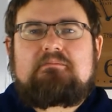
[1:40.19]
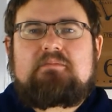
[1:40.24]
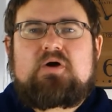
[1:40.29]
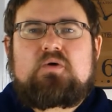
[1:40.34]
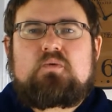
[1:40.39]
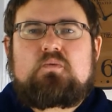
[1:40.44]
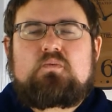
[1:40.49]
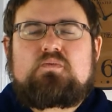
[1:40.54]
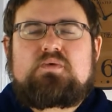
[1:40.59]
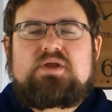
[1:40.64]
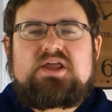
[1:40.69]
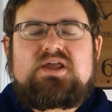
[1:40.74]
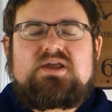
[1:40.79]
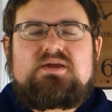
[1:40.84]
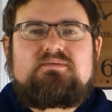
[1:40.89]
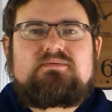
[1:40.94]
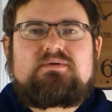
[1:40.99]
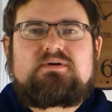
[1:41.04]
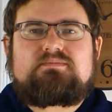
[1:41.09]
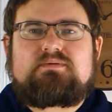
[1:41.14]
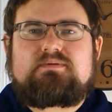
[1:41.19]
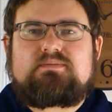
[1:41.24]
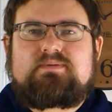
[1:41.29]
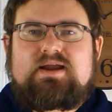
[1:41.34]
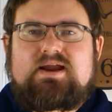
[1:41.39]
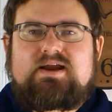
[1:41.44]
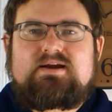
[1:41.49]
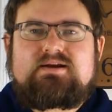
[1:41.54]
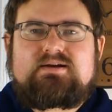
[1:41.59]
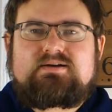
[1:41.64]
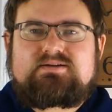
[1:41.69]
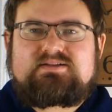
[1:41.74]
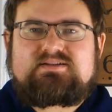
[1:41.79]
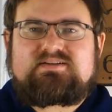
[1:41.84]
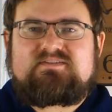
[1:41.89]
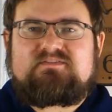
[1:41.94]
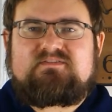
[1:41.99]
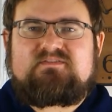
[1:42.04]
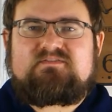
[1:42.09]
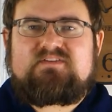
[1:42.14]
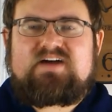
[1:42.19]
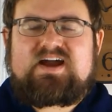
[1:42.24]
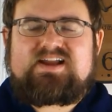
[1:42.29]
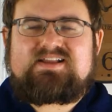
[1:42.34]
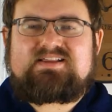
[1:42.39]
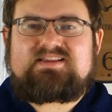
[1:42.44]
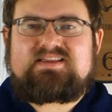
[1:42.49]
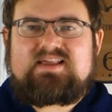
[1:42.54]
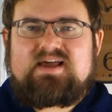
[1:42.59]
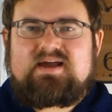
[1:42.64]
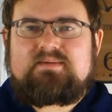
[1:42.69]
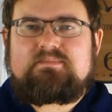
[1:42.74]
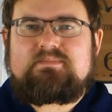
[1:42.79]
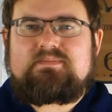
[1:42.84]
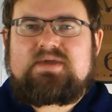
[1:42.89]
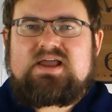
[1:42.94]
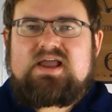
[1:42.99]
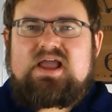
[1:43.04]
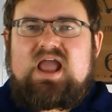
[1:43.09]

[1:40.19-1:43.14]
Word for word: but we were prepared to fight them.